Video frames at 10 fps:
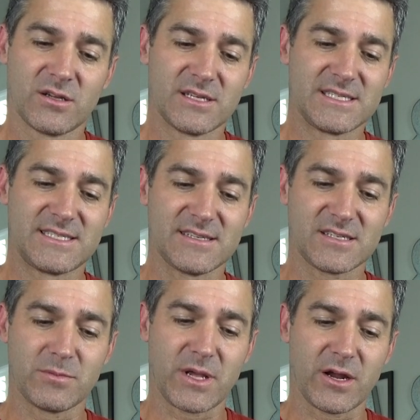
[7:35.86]

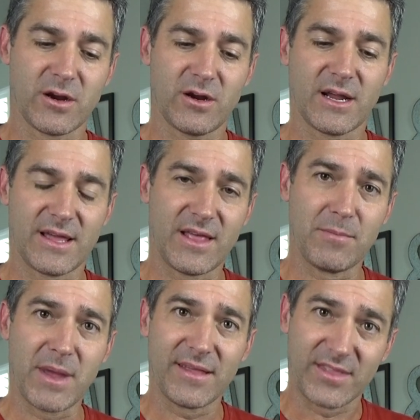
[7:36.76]
system here and they
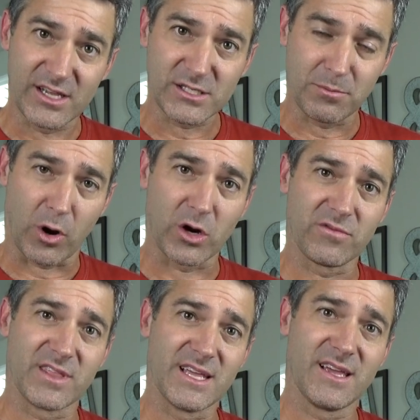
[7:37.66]
made this part
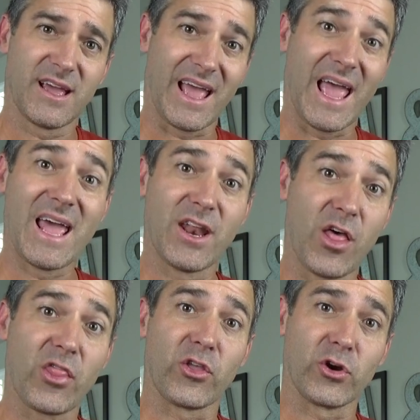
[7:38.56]
of the
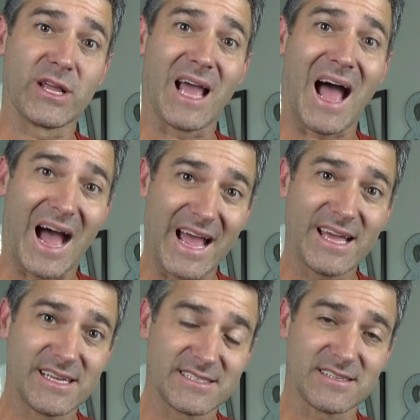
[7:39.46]

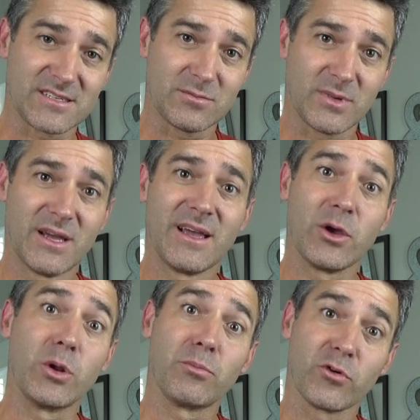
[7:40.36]
N30i system,
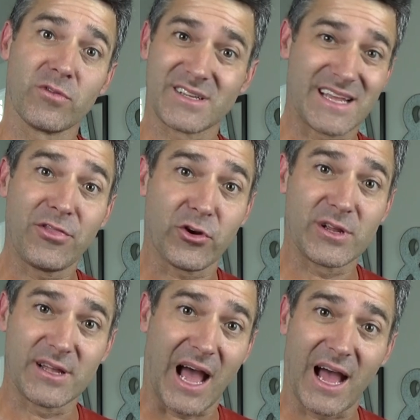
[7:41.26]
it would improve, because the
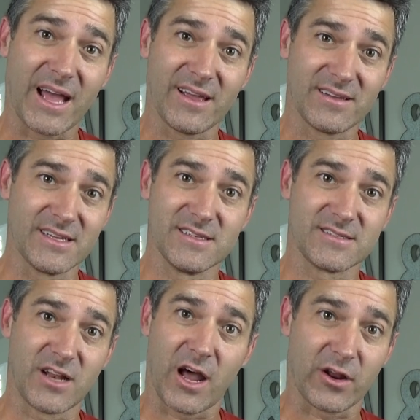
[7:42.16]
N30i
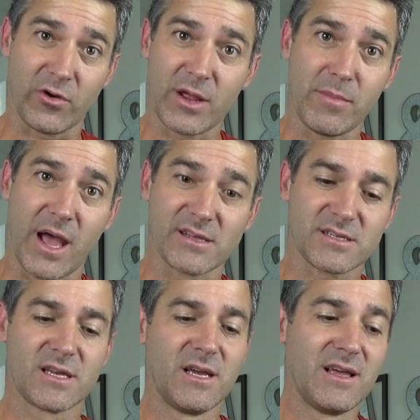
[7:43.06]
is not a great
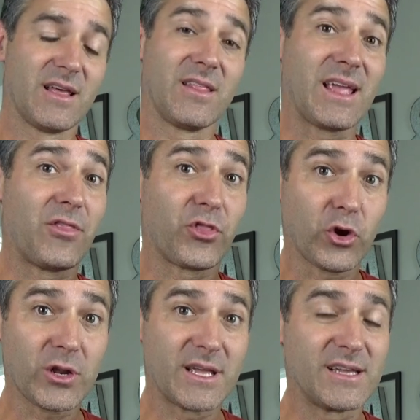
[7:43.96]
mask. The
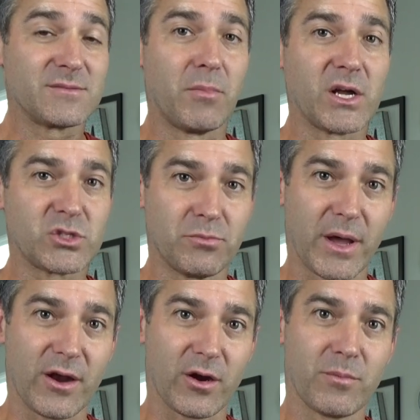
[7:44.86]
N30 is much
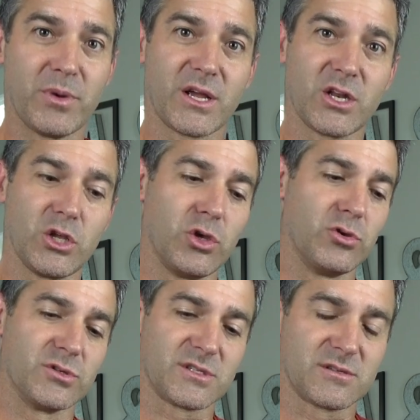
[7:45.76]
better, but it could
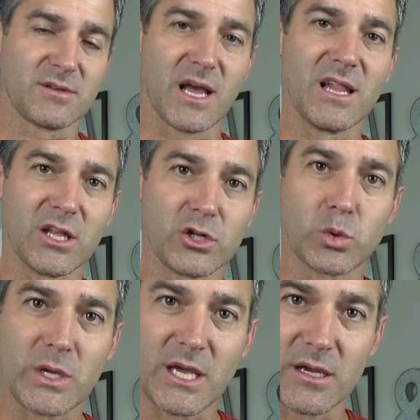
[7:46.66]
use a little
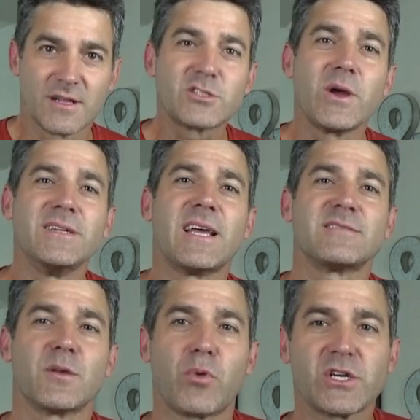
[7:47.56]
tweaking. Let's go ahead and
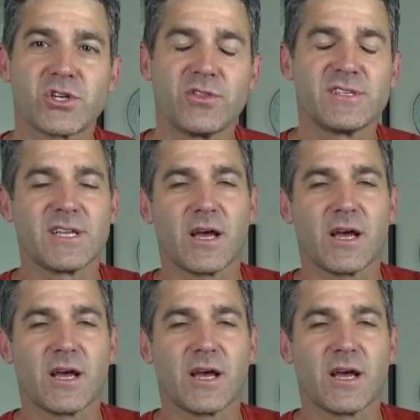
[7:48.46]
test the pressure on this